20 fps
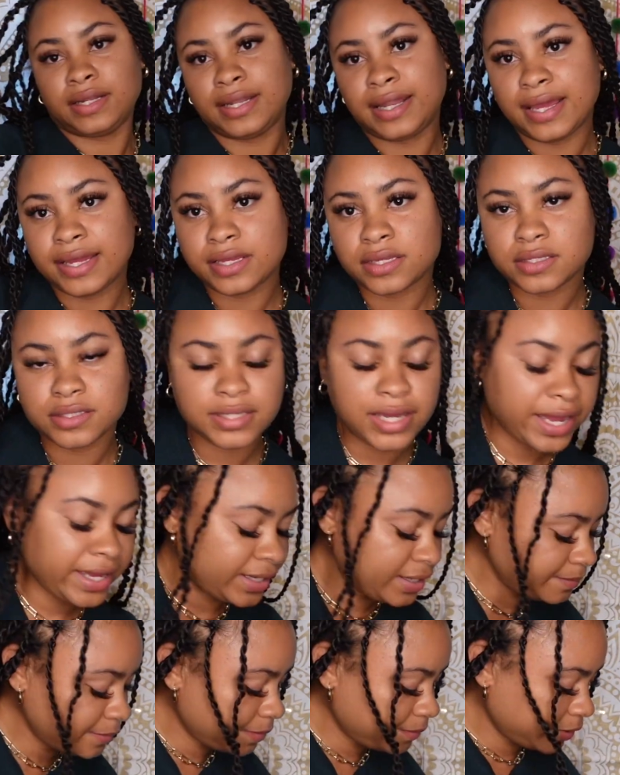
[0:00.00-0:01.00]
next
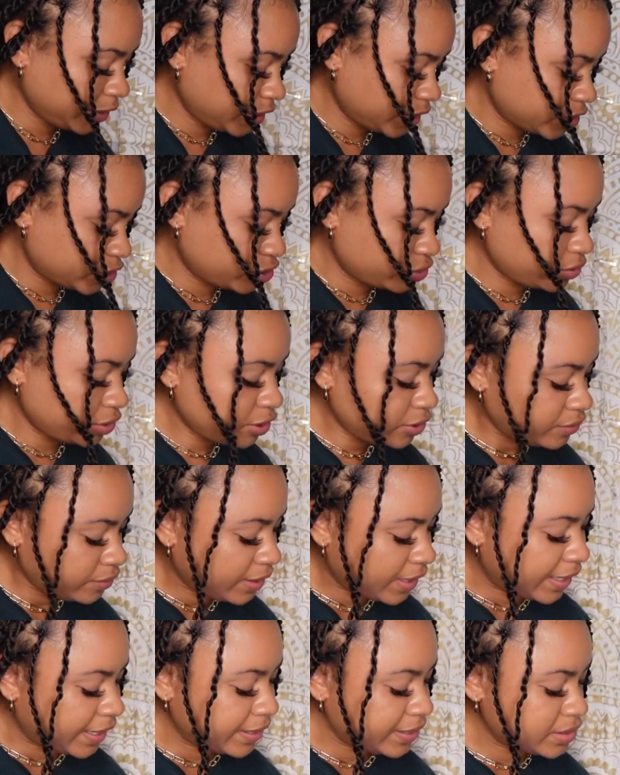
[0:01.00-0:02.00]
item I'm gonna show you
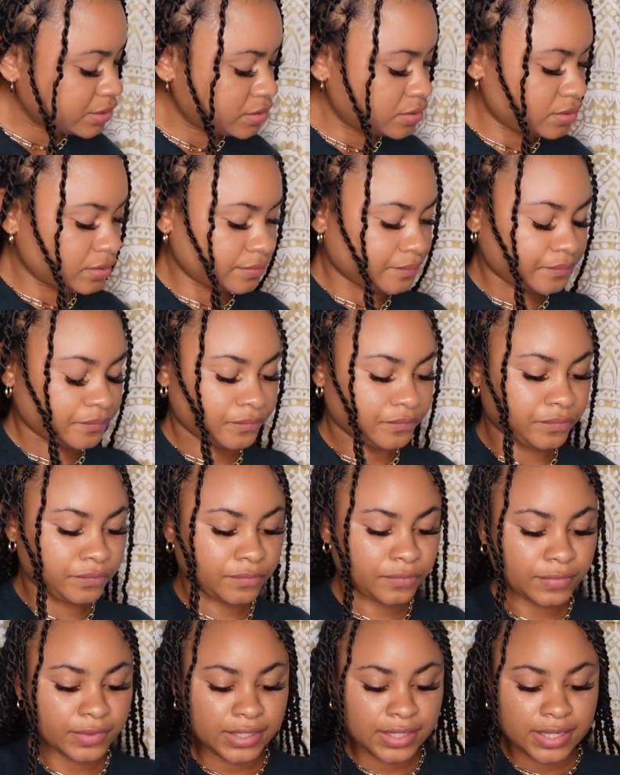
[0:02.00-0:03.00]
guys,
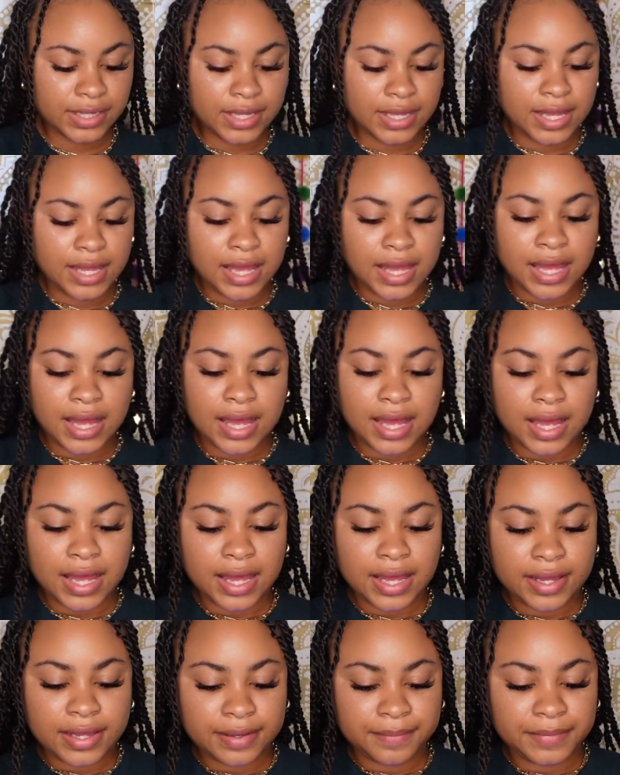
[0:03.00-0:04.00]

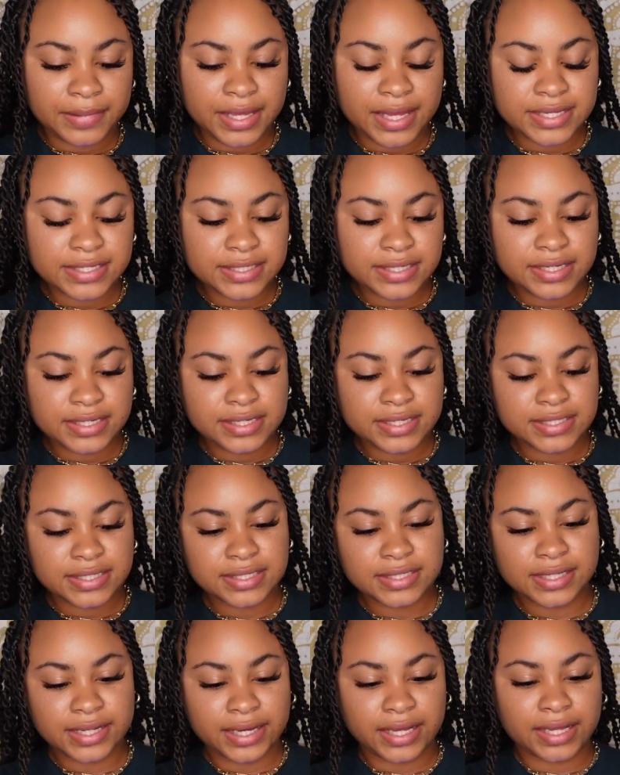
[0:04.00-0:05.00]
I am guessing this is
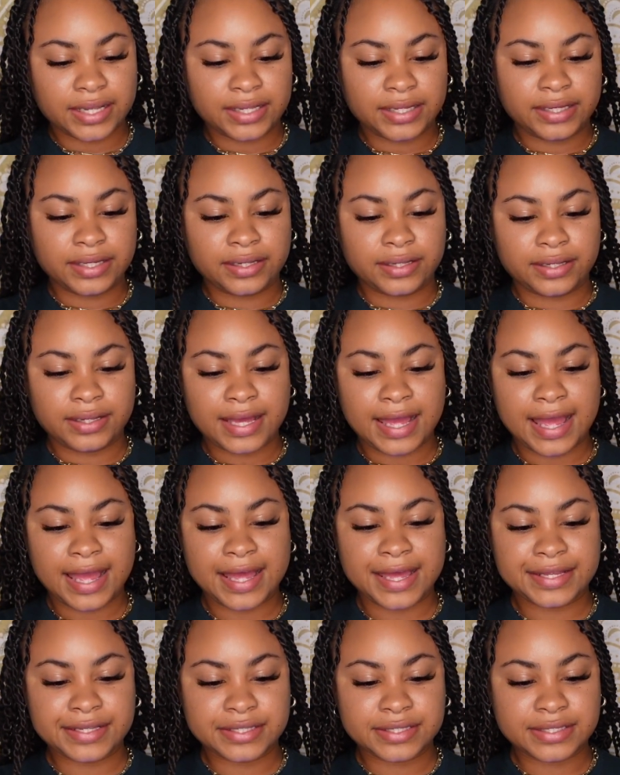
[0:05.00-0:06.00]
like a little
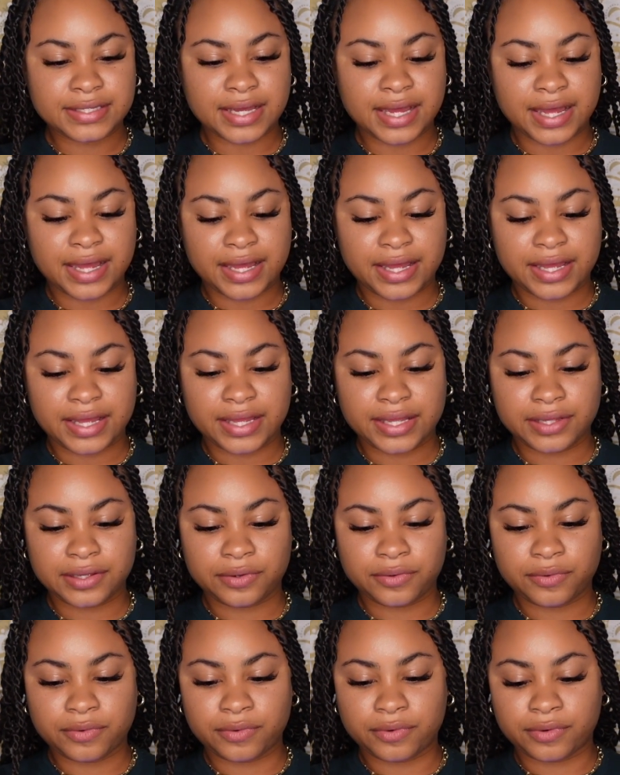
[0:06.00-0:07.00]
head tie
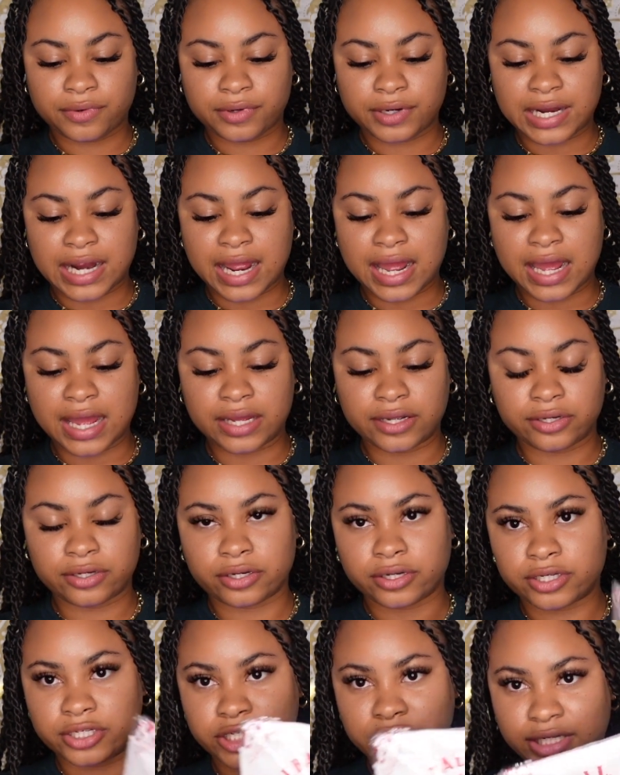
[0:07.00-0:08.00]
or
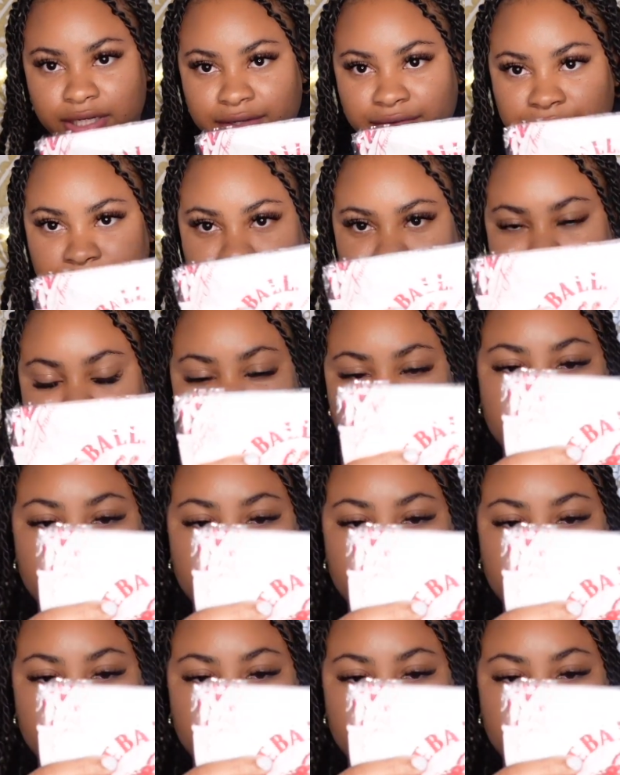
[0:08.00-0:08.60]
handkerchief,